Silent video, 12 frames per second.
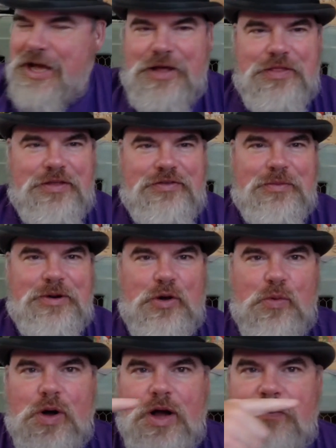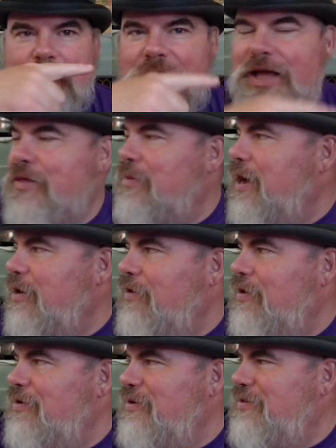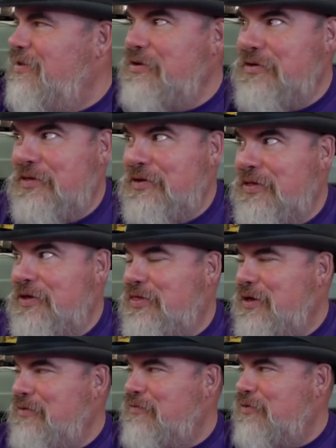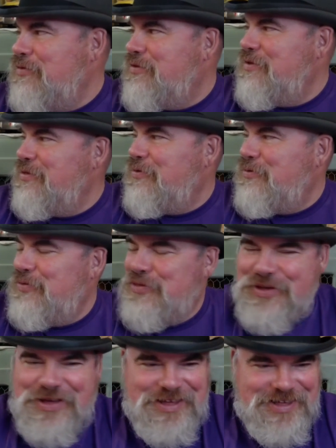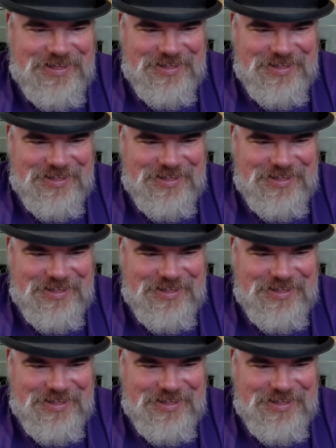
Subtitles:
then somebody will walk by in the background. Is that you're the only thing frozen in the whole thing?